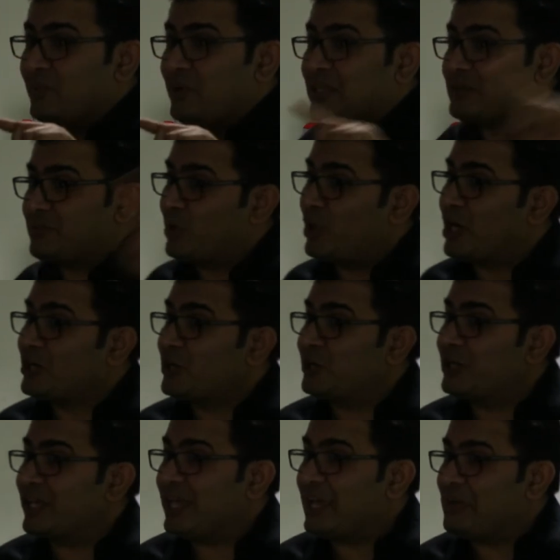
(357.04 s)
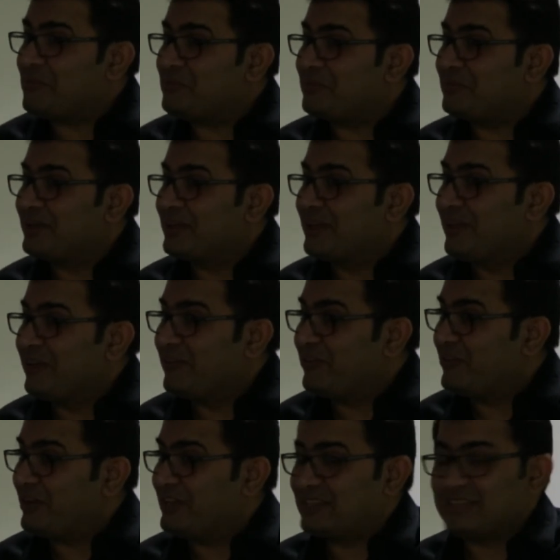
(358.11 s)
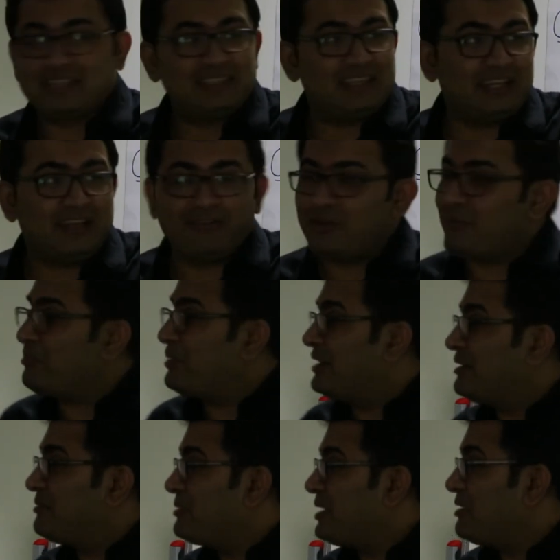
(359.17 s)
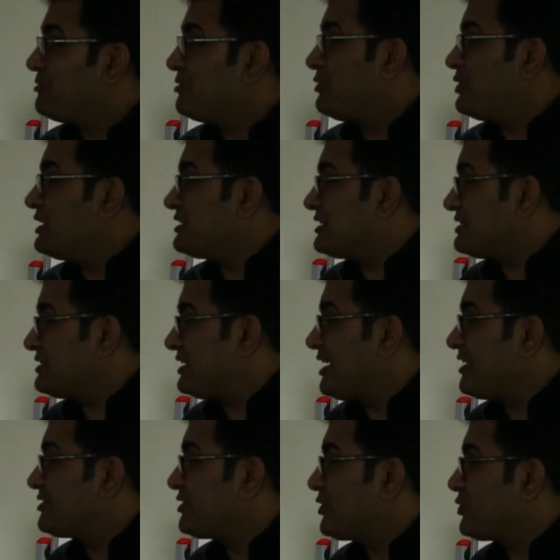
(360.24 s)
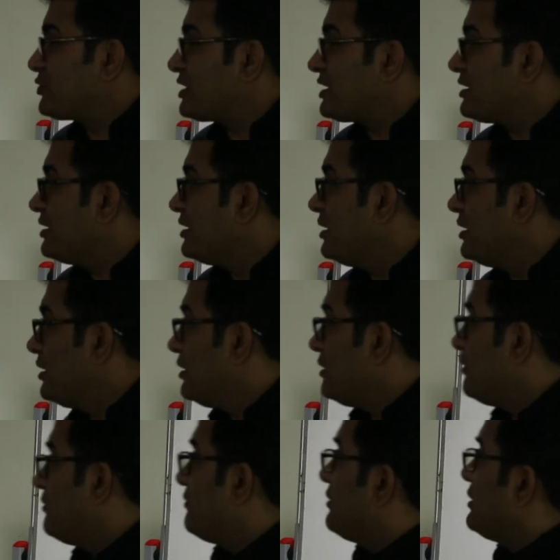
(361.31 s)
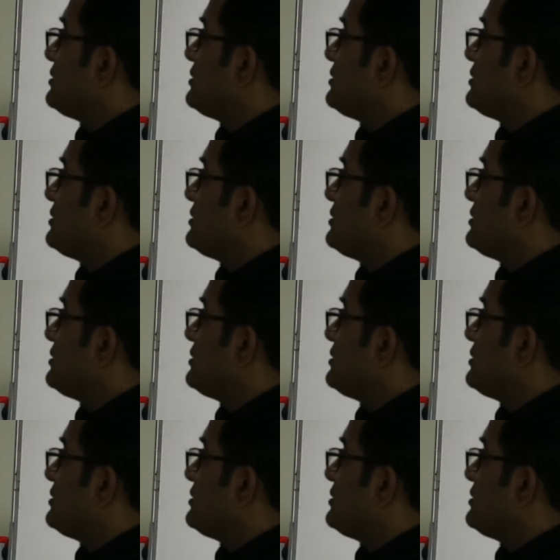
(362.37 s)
once. Product owner came when we were discussing. Development team came when we were discussing execution. Where